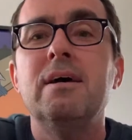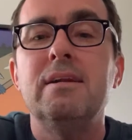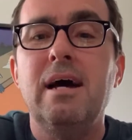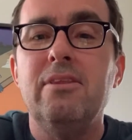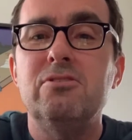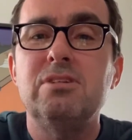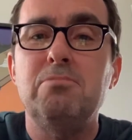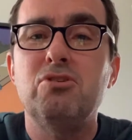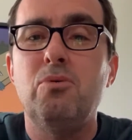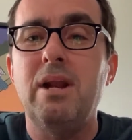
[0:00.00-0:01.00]
Now, their
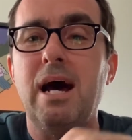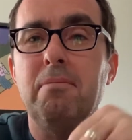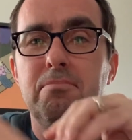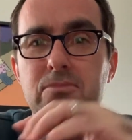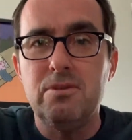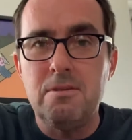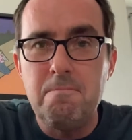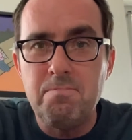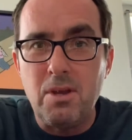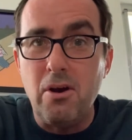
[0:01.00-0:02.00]
subsequent albums
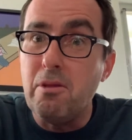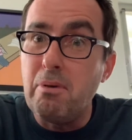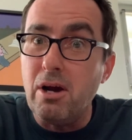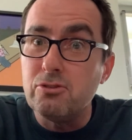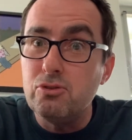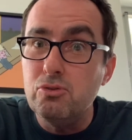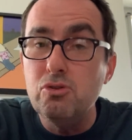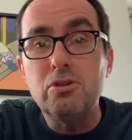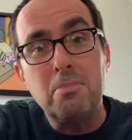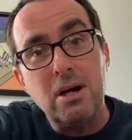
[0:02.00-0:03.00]
are the Bronx 2,
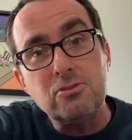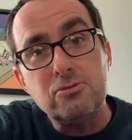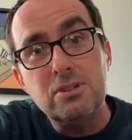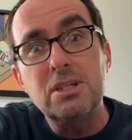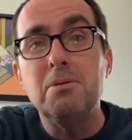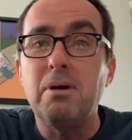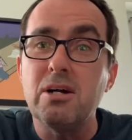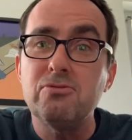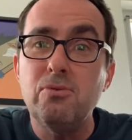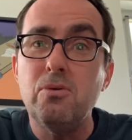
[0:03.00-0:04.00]
the Bronx 3, the
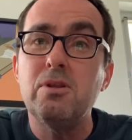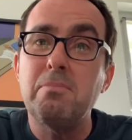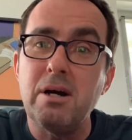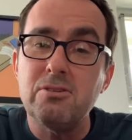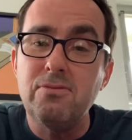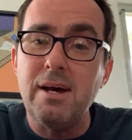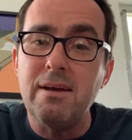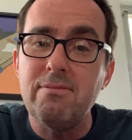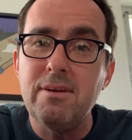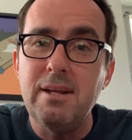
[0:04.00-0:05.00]
Bronx 4, the Bronx 5.
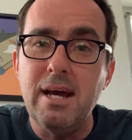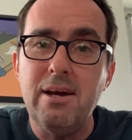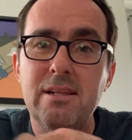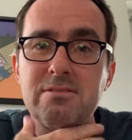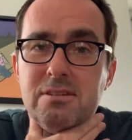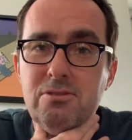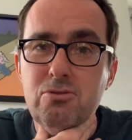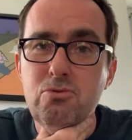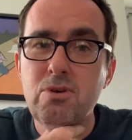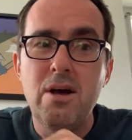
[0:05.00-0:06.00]
Now, I listened
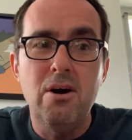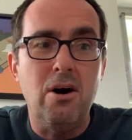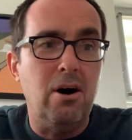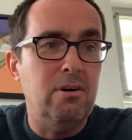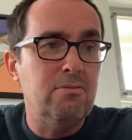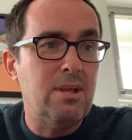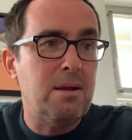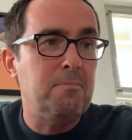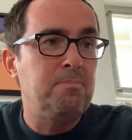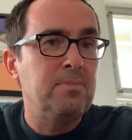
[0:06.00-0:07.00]
to all of
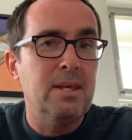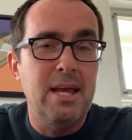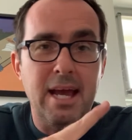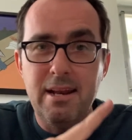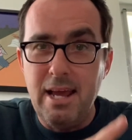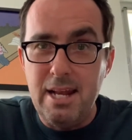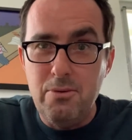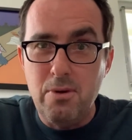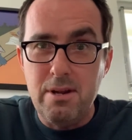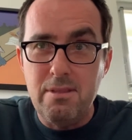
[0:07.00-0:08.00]
them, and any
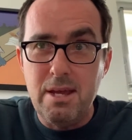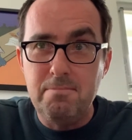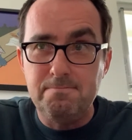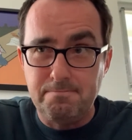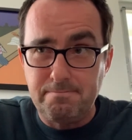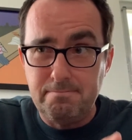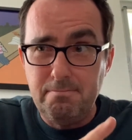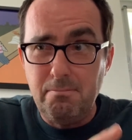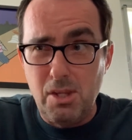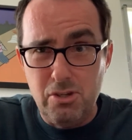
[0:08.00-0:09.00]
one of them
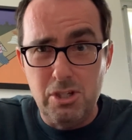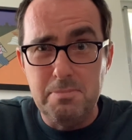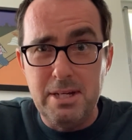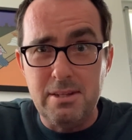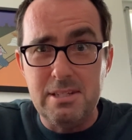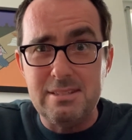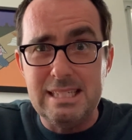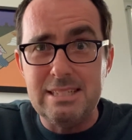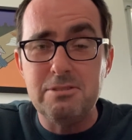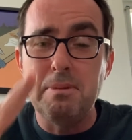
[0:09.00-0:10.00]
could have been on this
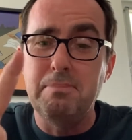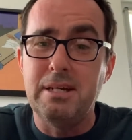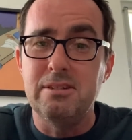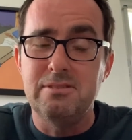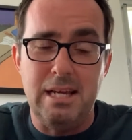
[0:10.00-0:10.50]
list, but because